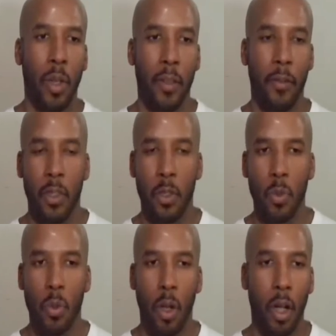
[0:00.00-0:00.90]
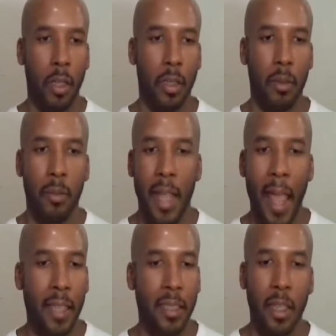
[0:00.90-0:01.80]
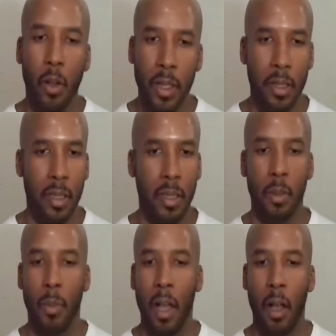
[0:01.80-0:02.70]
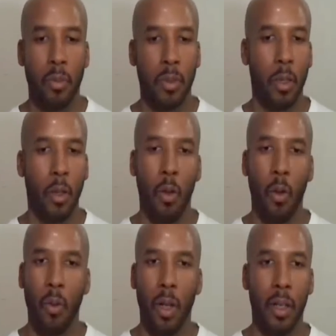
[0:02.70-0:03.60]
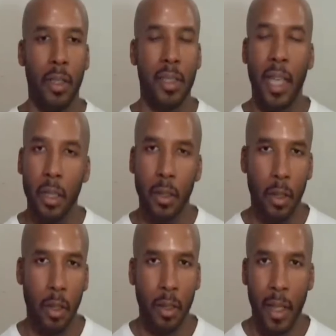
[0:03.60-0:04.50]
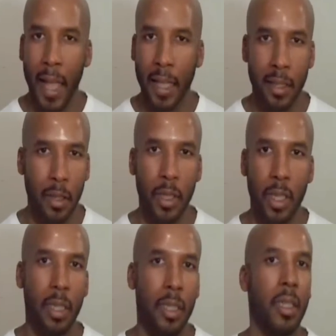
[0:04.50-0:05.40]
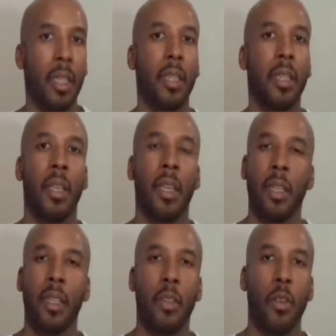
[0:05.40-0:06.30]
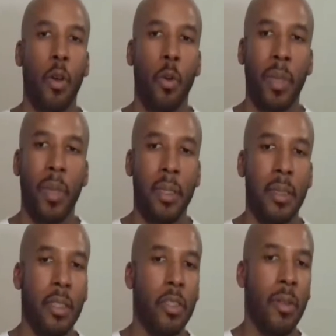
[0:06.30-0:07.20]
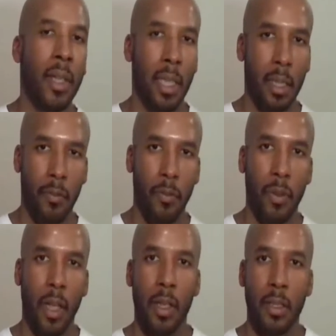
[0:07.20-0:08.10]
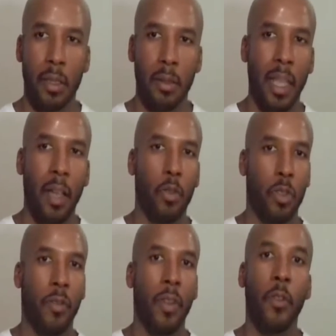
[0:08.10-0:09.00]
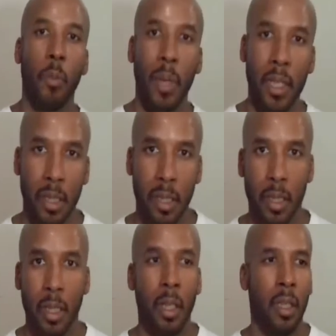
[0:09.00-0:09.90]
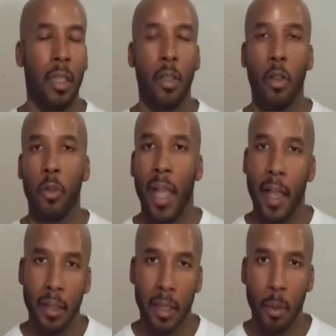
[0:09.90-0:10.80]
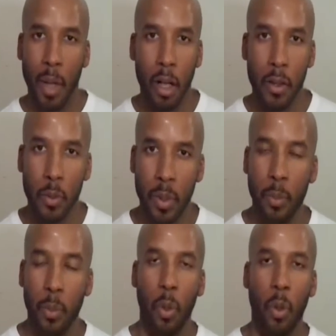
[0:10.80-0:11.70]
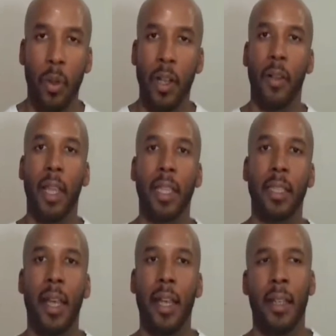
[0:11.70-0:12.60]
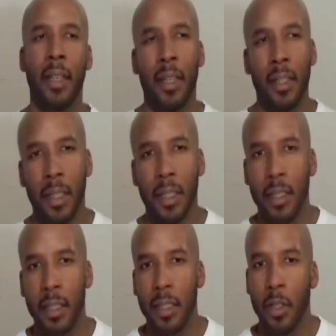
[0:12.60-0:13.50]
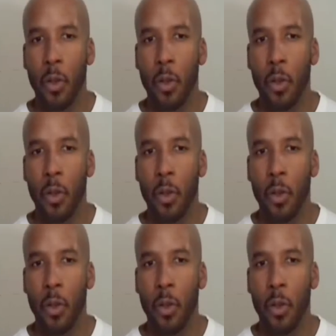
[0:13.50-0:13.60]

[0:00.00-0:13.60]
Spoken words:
if you are asking questions about, secular activities and, just trying to get various levels of information, asking about other people or whatever like that, then,